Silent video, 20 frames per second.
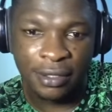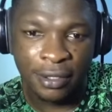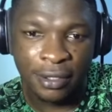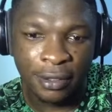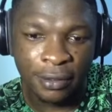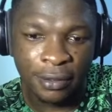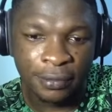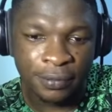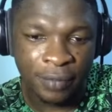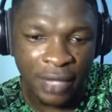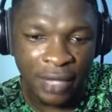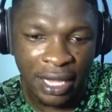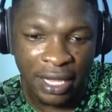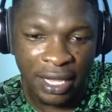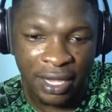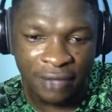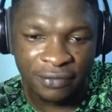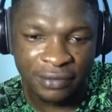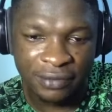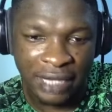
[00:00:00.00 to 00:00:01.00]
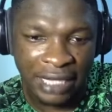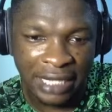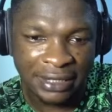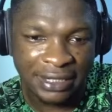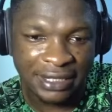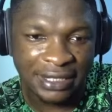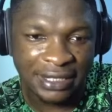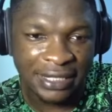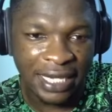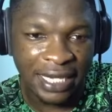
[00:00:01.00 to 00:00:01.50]
I
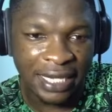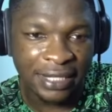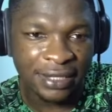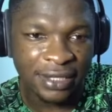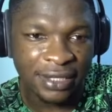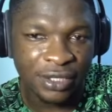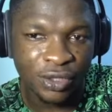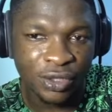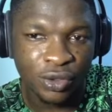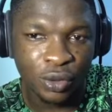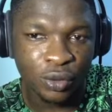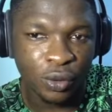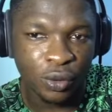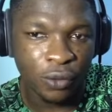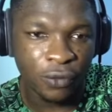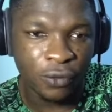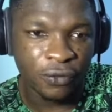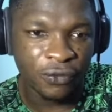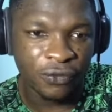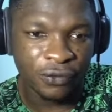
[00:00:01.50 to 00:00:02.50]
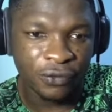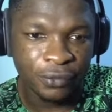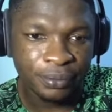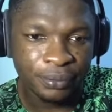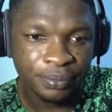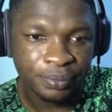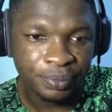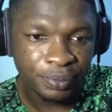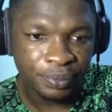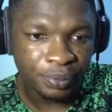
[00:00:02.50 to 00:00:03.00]
designed a sort of,
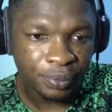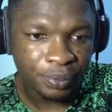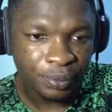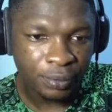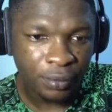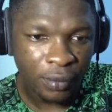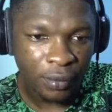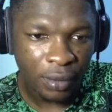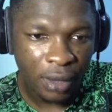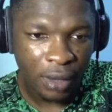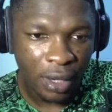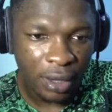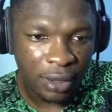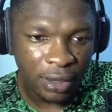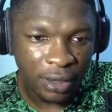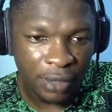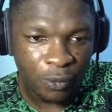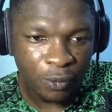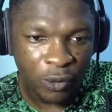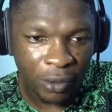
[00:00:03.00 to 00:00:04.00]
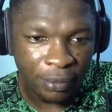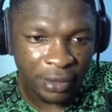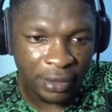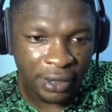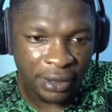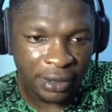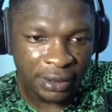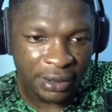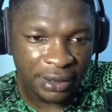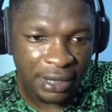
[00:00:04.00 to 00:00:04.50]
give me 1
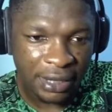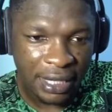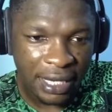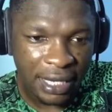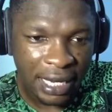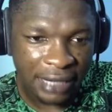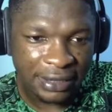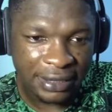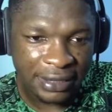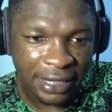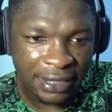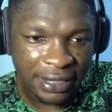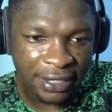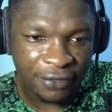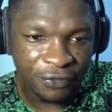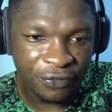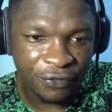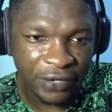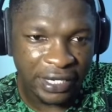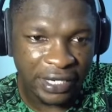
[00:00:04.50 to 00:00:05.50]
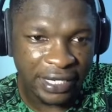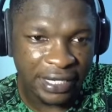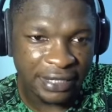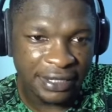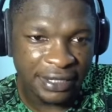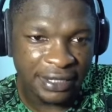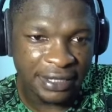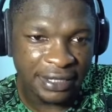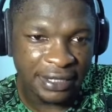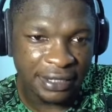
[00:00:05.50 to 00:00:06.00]
minute. I designed a free hit
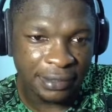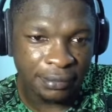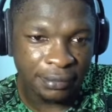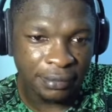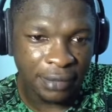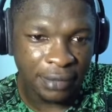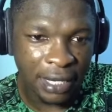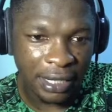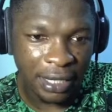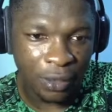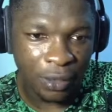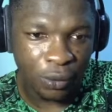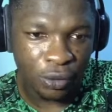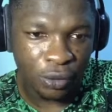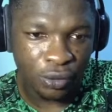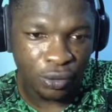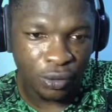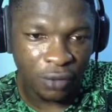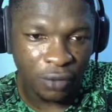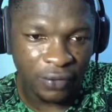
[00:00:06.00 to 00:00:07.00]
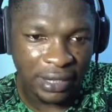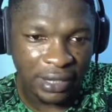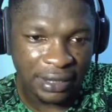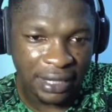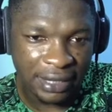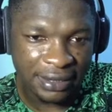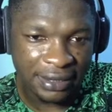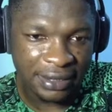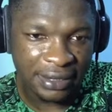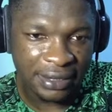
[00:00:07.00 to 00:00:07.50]
team, and I want to cover
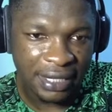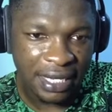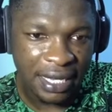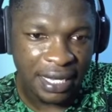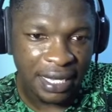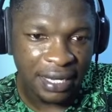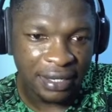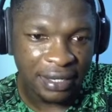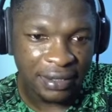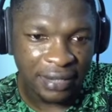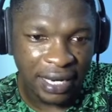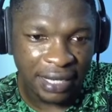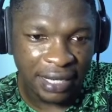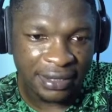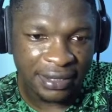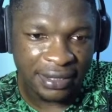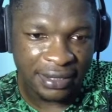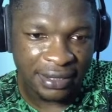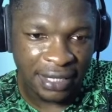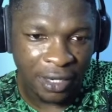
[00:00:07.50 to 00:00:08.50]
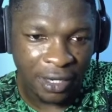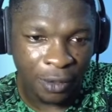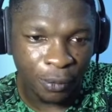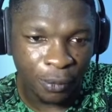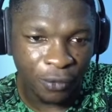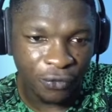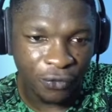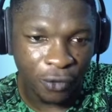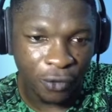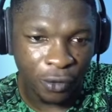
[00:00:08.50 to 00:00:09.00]
that right now
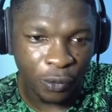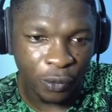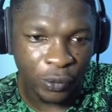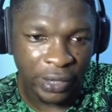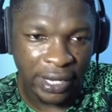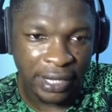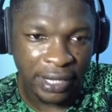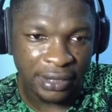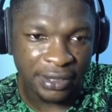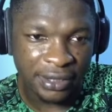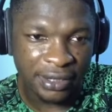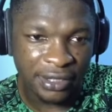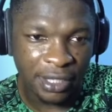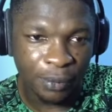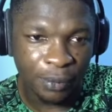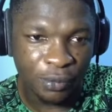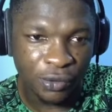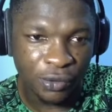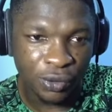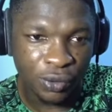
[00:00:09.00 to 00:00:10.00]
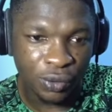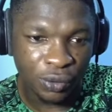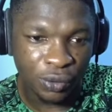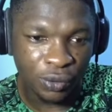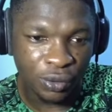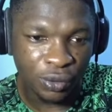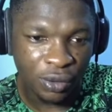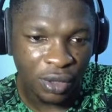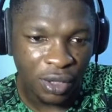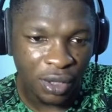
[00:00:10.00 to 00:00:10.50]
before we end this
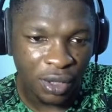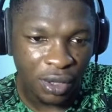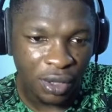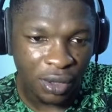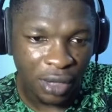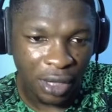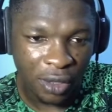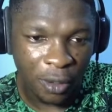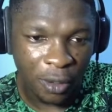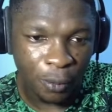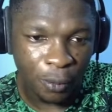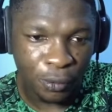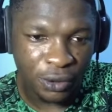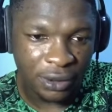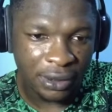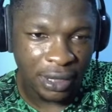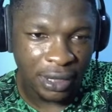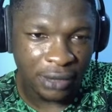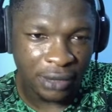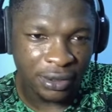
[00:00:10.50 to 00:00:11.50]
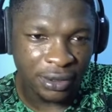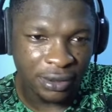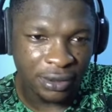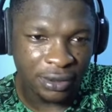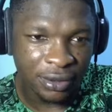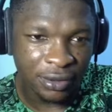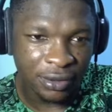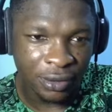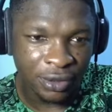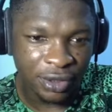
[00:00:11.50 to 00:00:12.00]
episode. And I'll put that
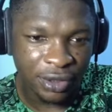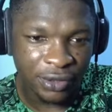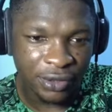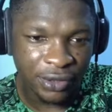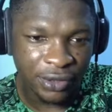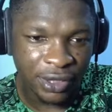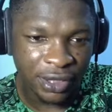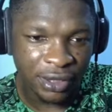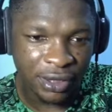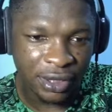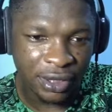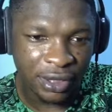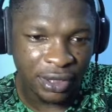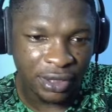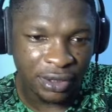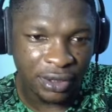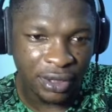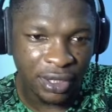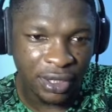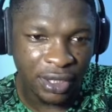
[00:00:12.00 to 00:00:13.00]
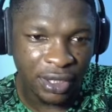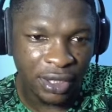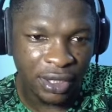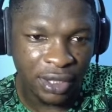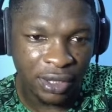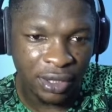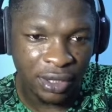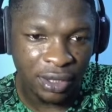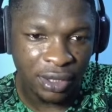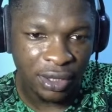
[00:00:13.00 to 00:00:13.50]
on the screen in
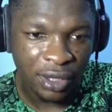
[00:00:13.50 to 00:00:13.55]
3,